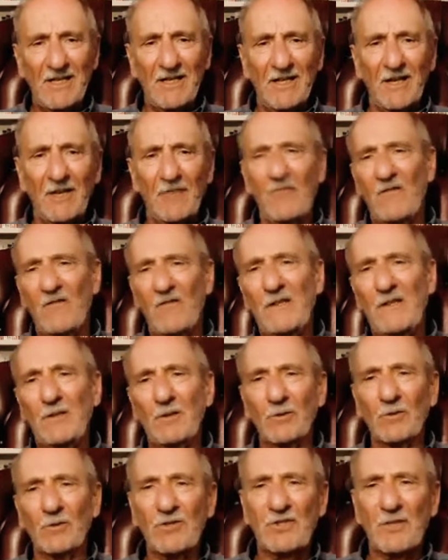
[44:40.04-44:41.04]
and
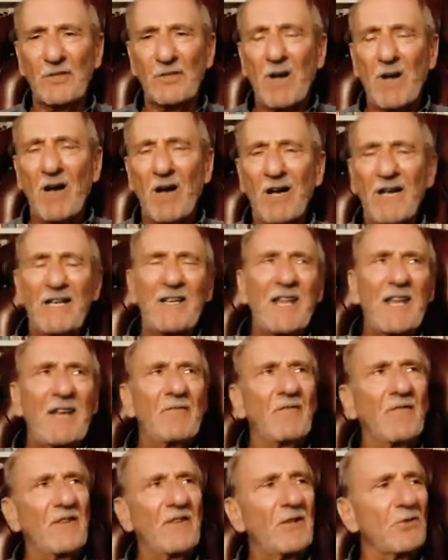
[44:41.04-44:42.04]
feels, the mind then
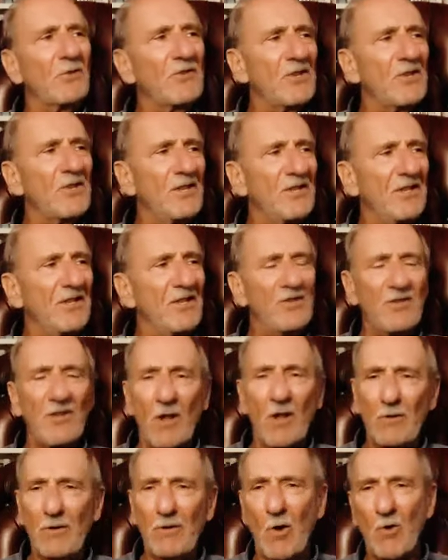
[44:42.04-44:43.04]
feels that it is
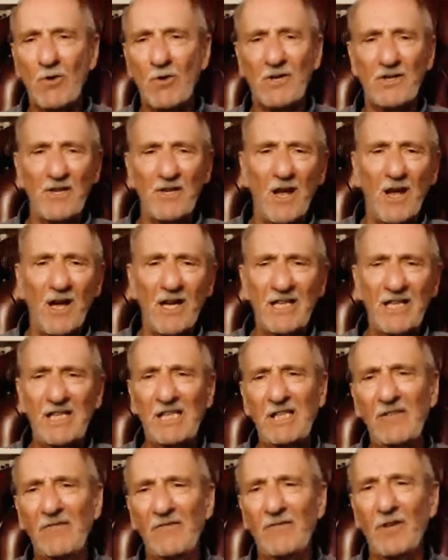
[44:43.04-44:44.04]
no longer
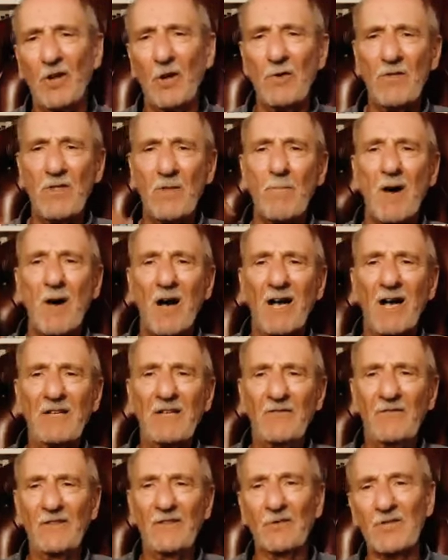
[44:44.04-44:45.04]
naive, you know, and the
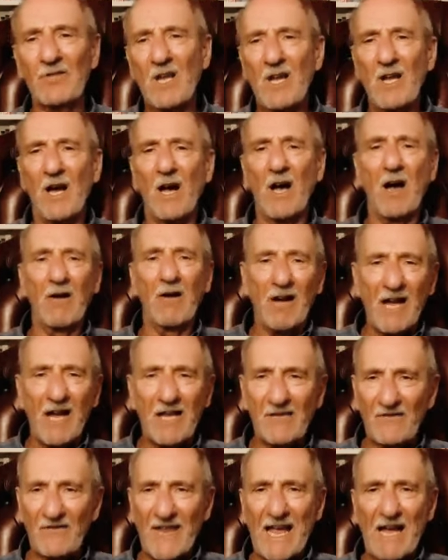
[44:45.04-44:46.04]
mind feels, oh, I
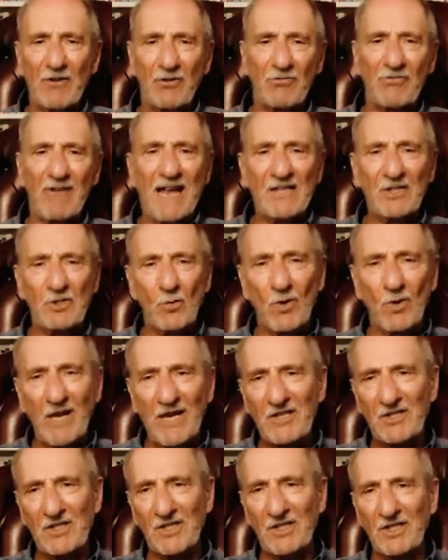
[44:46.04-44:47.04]
have now
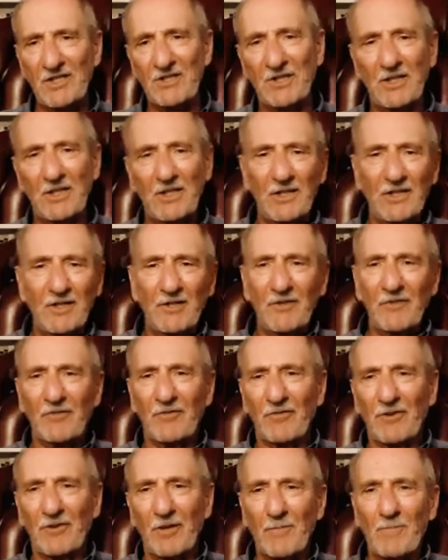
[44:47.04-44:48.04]
graduated
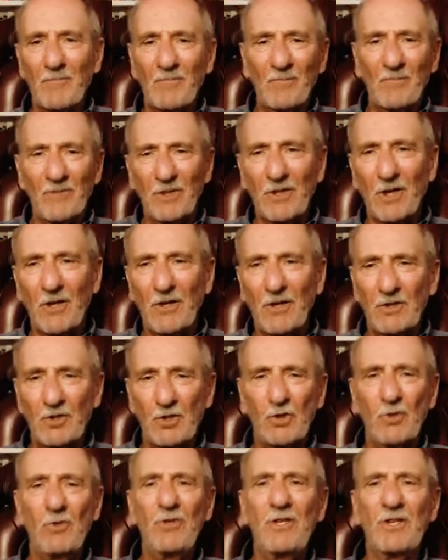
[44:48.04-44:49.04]
from, you know,
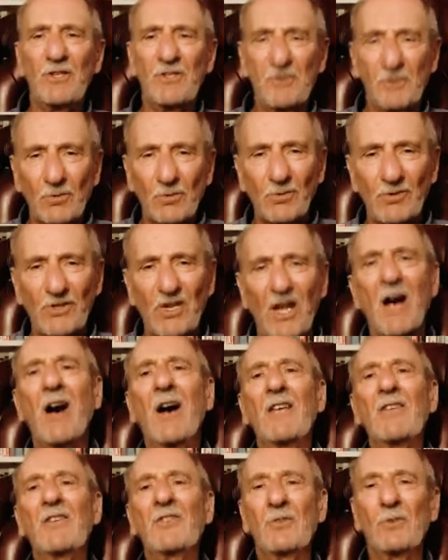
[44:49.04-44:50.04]
junior school to
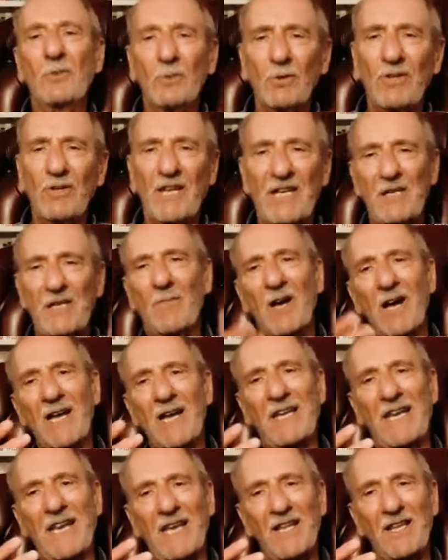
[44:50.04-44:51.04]
high school, then it
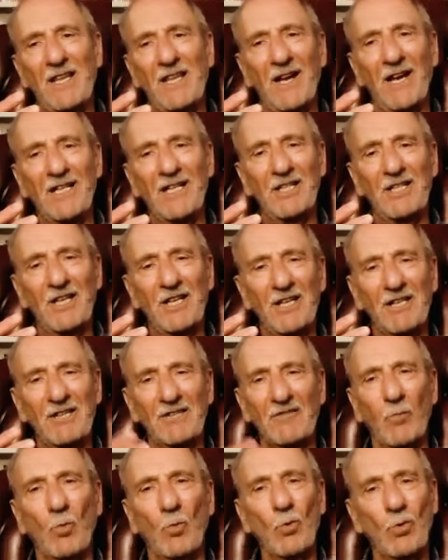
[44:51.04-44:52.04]
might get the idea
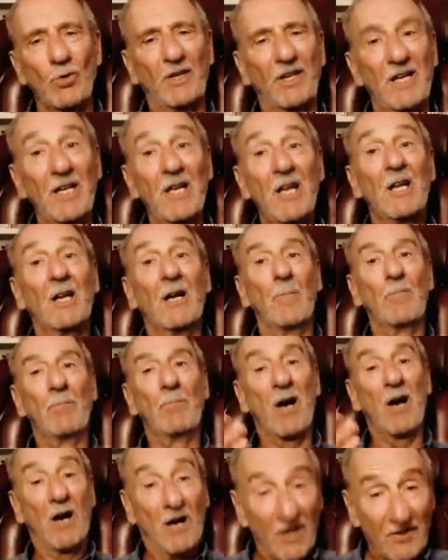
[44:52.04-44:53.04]
of walking a
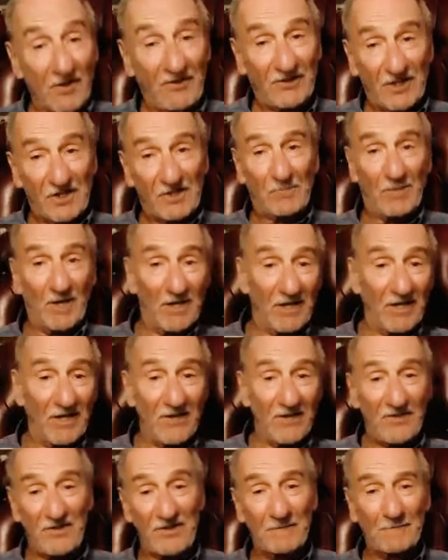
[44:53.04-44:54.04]
pathless
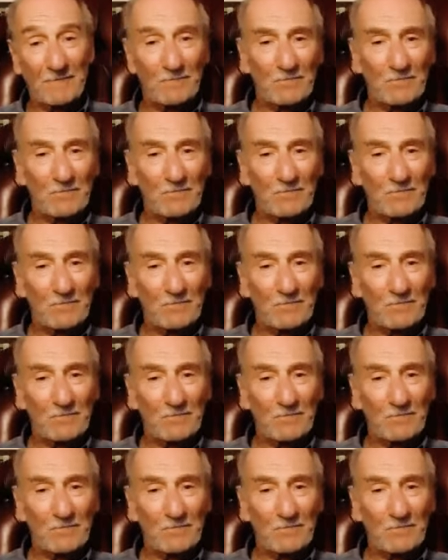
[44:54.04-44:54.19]
path,